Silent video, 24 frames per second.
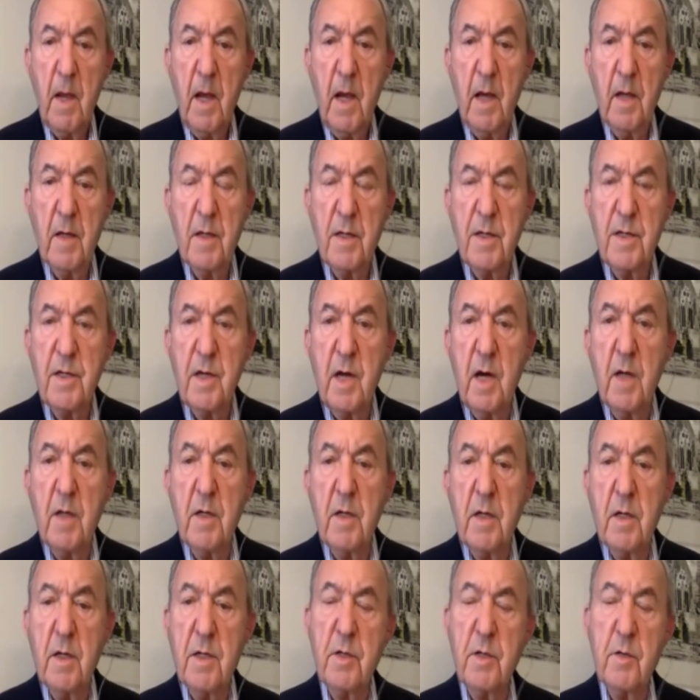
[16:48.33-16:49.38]
and
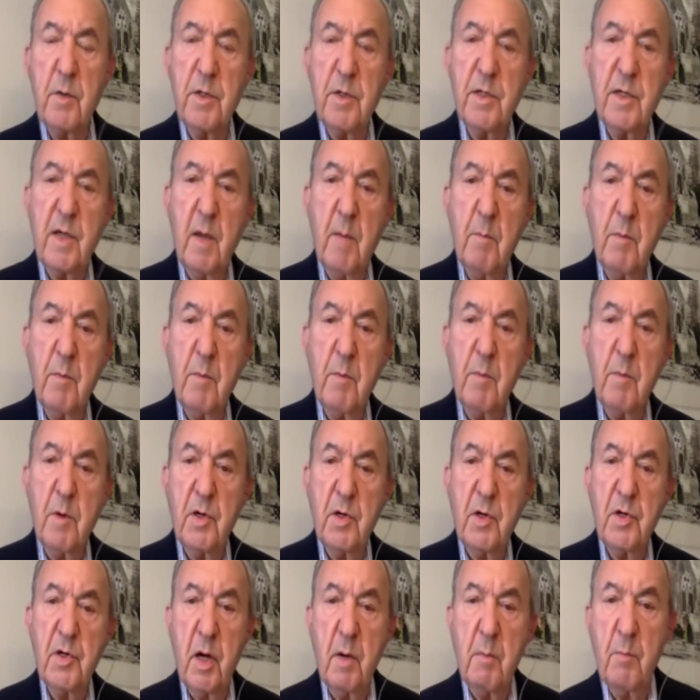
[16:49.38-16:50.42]
decided to establish
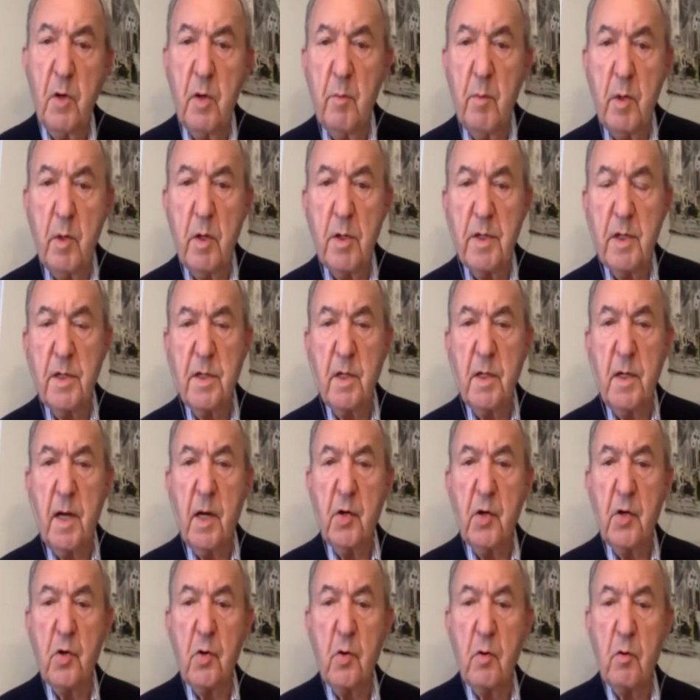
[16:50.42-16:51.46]
a permanent
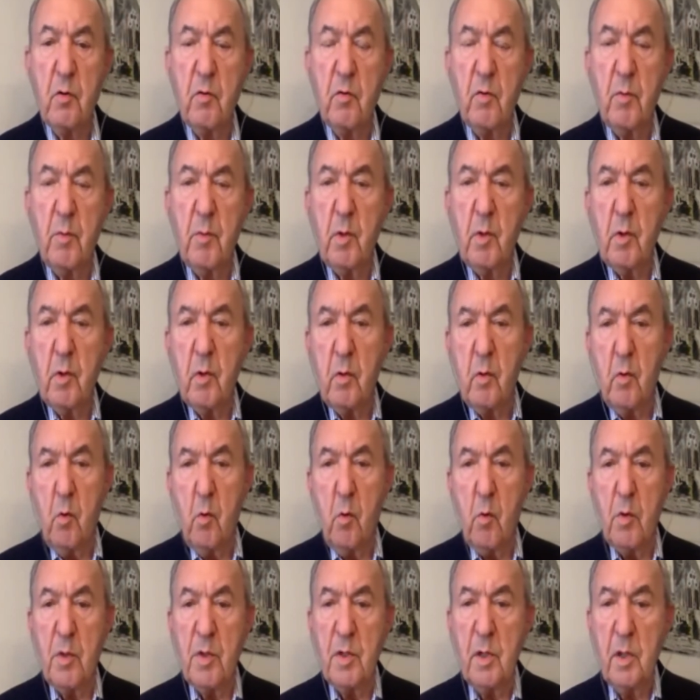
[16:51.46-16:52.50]
international criminal
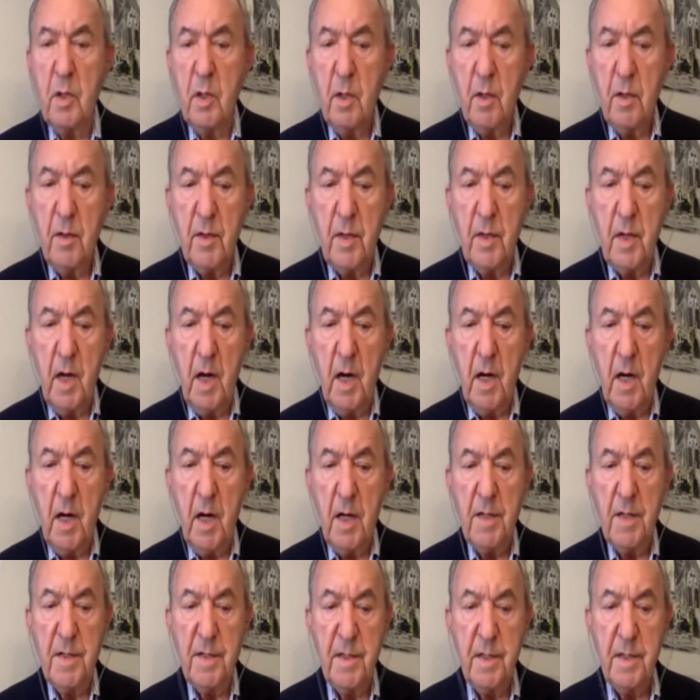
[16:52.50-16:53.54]
court, the
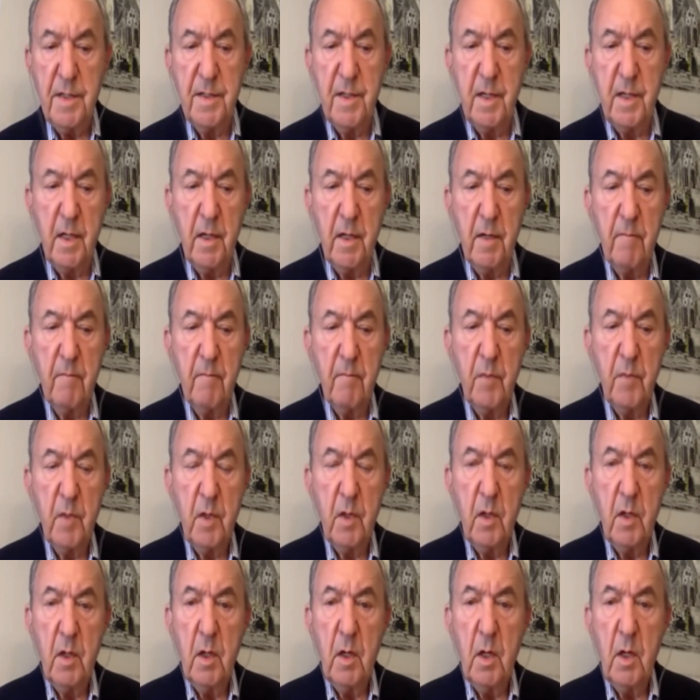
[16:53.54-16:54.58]
ICC.
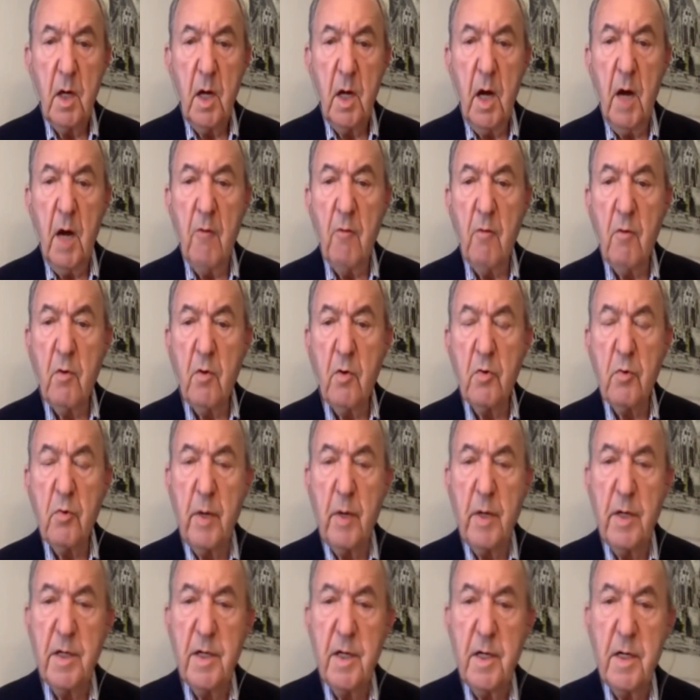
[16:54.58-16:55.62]

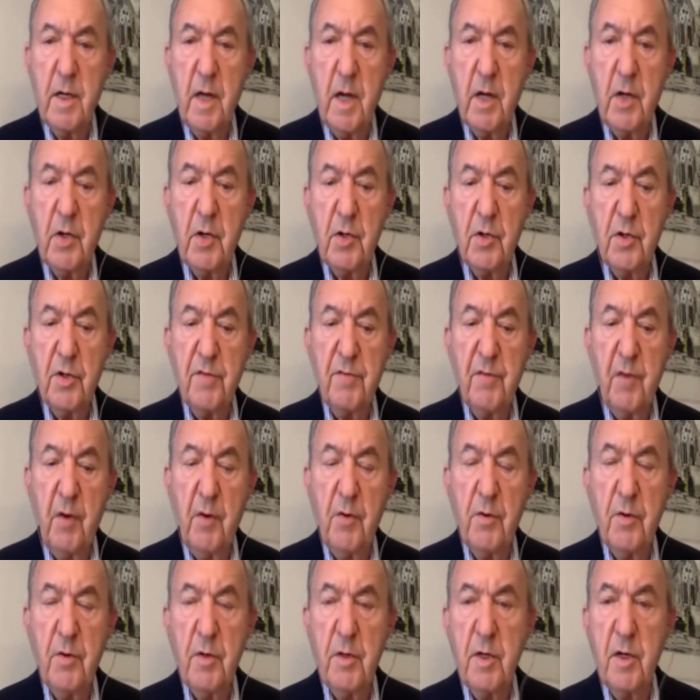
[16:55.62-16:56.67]
120 nations
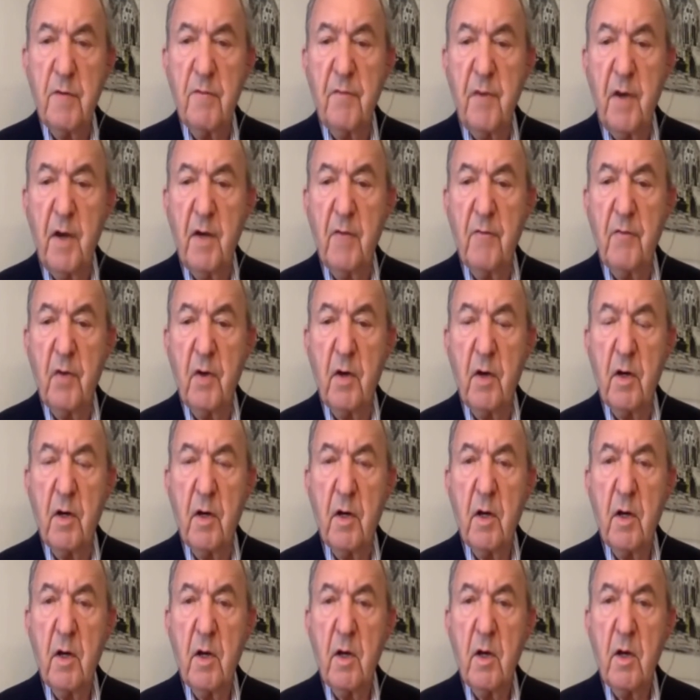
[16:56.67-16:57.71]
voted in
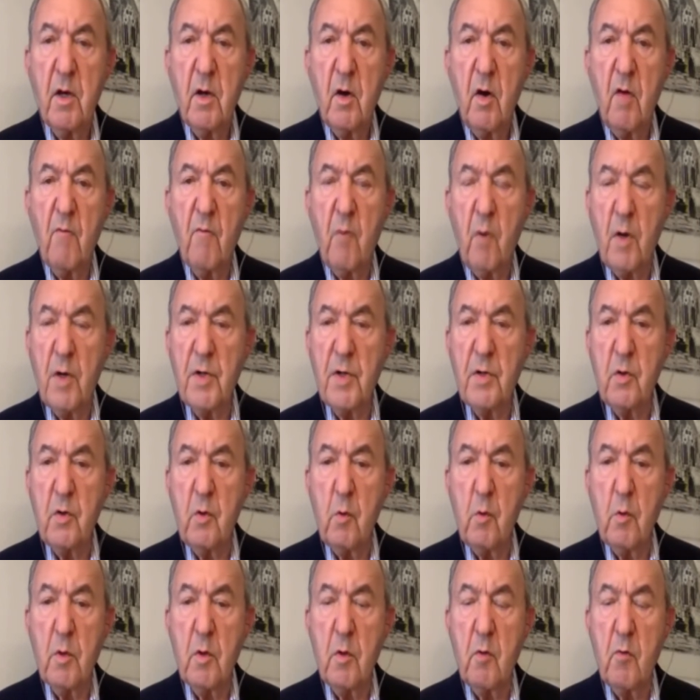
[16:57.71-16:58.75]
favor of what is
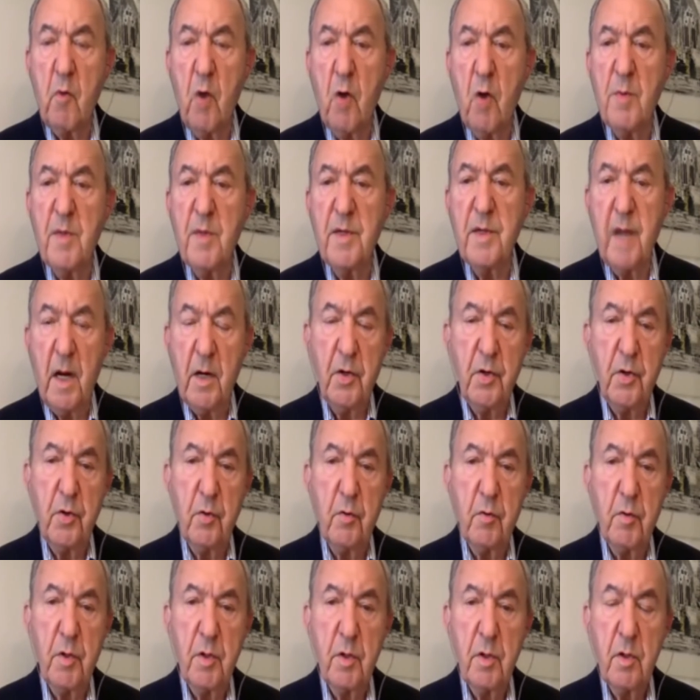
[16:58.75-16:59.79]
called the Rome
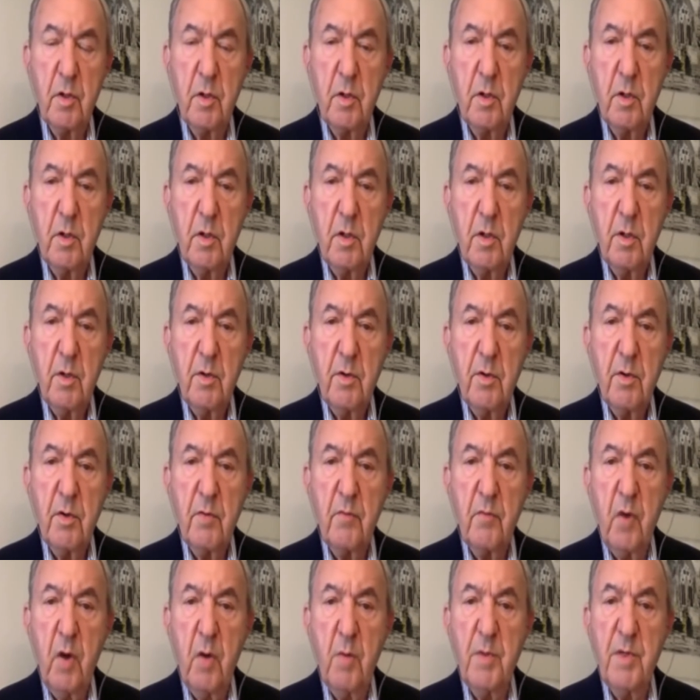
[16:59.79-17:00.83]
Statute.
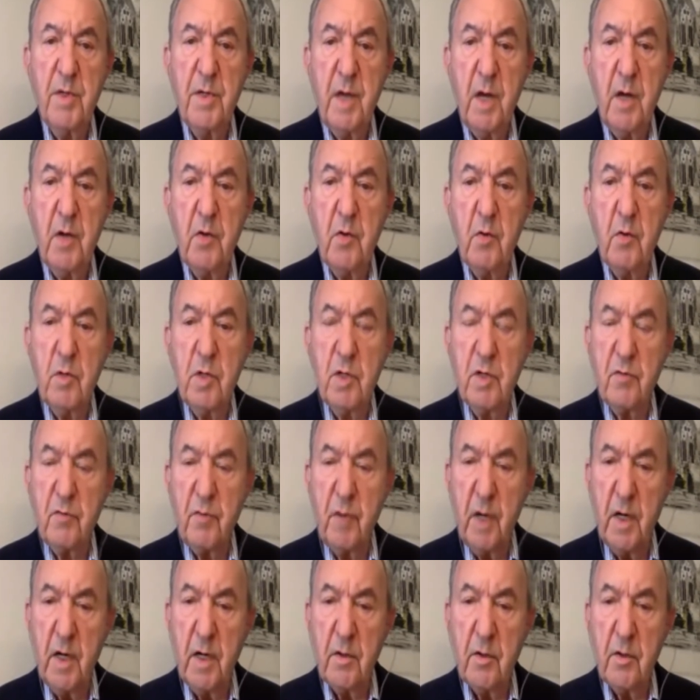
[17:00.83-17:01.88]
The Rome Statute is
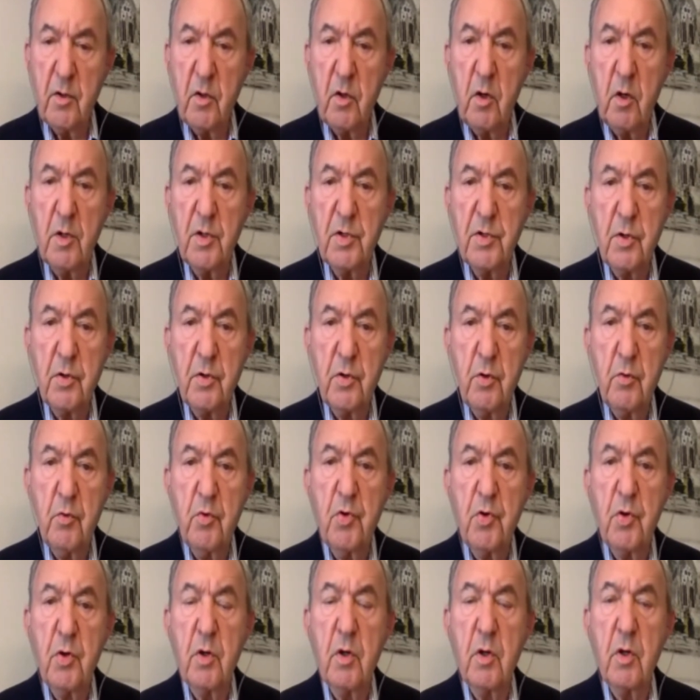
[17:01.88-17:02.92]
really the
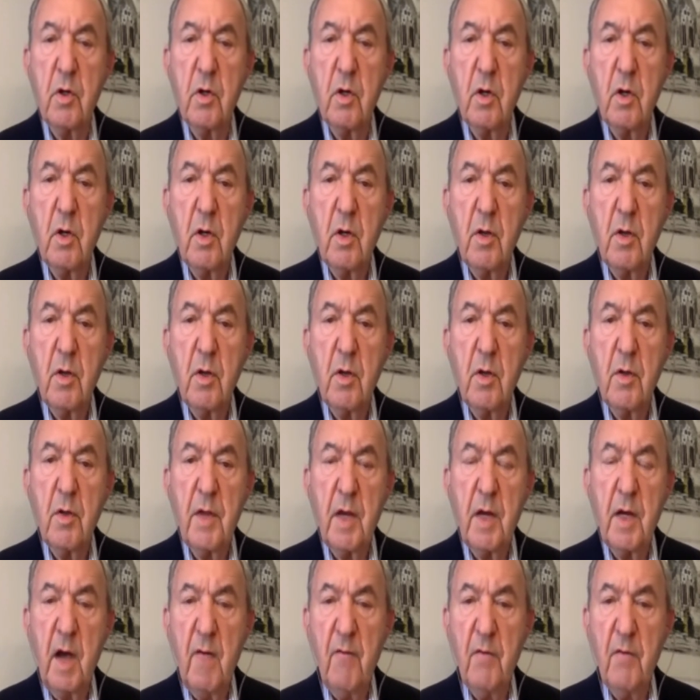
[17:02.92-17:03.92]
constitution that